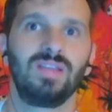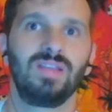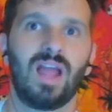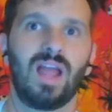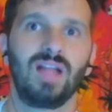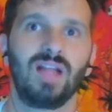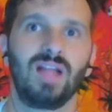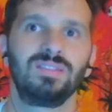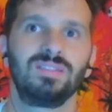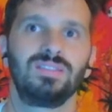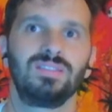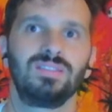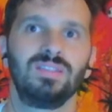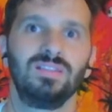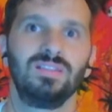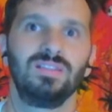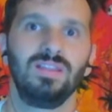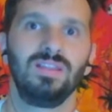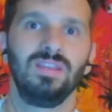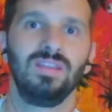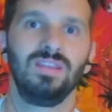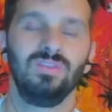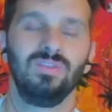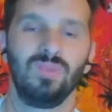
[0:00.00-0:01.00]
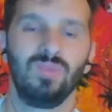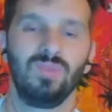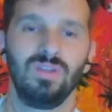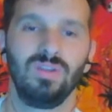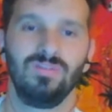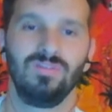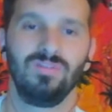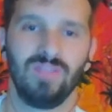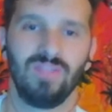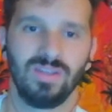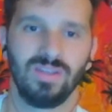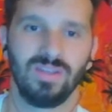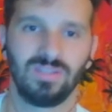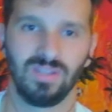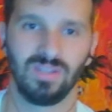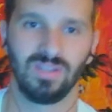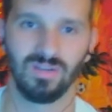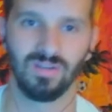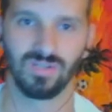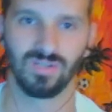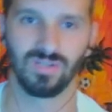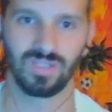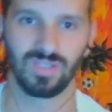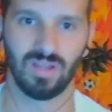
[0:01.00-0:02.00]
constantly reinventing
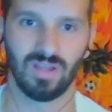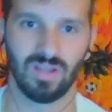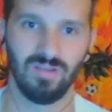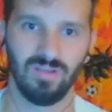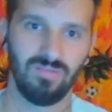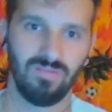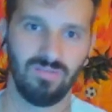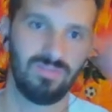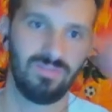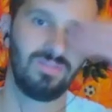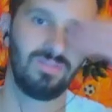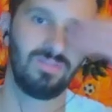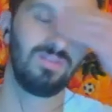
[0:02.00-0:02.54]
yourself,